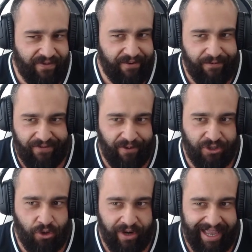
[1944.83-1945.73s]
if I was
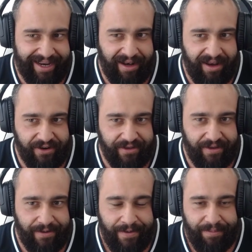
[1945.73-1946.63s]
going to get cleared.
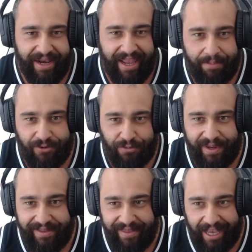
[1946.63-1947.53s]
But it happened to be
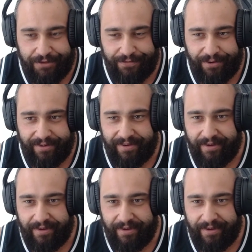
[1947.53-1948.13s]
in Nashville.